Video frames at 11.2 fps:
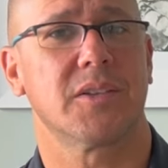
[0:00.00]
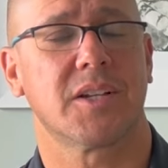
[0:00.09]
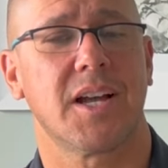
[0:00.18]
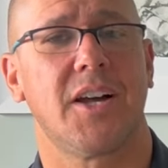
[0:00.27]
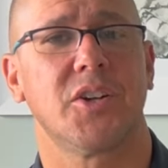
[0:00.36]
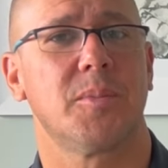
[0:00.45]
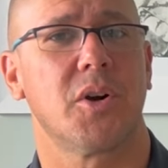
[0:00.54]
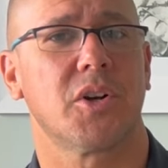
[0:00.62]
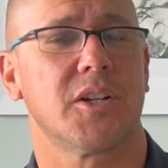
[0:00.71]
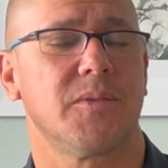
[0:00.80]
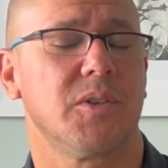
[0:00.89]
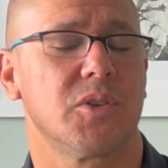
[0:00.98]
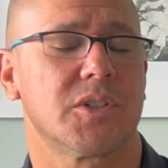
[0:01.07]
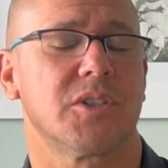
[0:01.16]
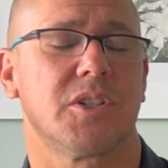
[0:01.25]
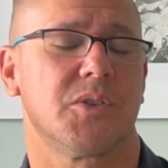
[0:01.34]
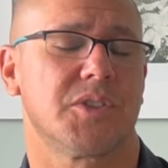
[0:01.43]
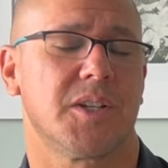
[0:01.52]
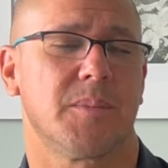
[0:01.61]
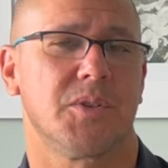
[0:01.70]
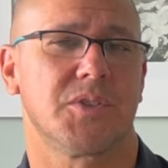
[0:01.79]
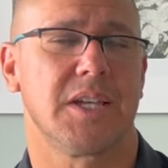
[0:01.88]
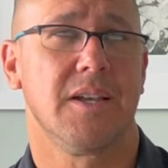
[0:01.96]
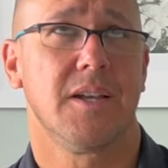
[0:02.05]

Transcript: The condo market, if you looked at those numbers,